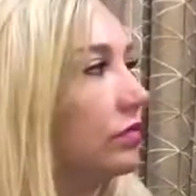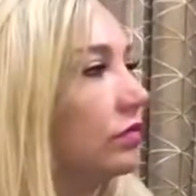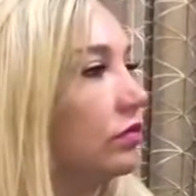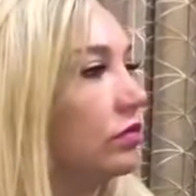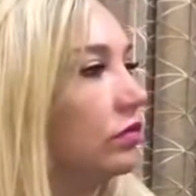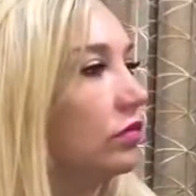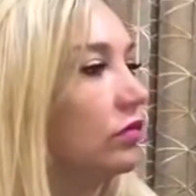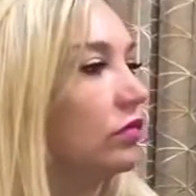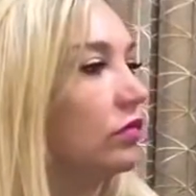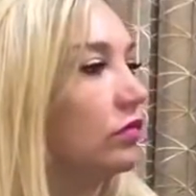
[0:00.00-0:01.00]

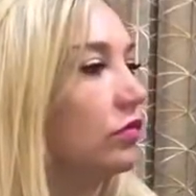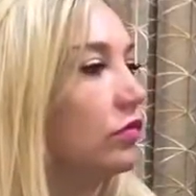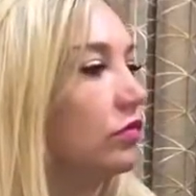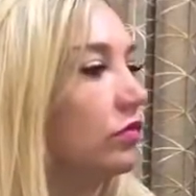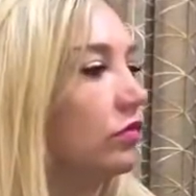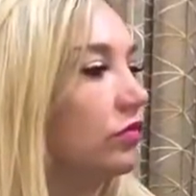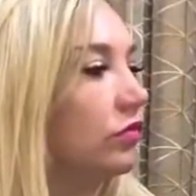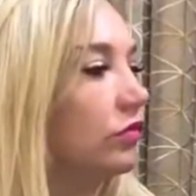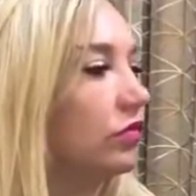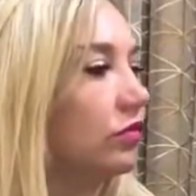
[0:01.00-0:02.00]

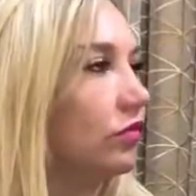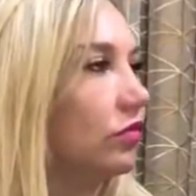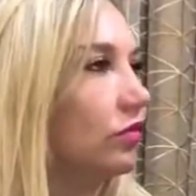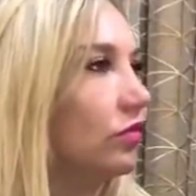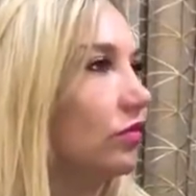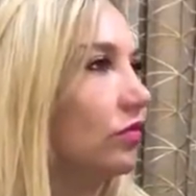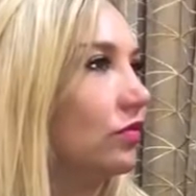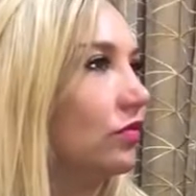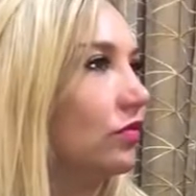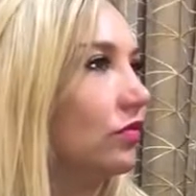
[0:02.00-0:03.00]

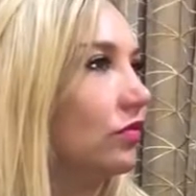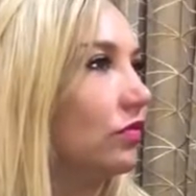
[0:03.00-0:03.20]
(not speaking)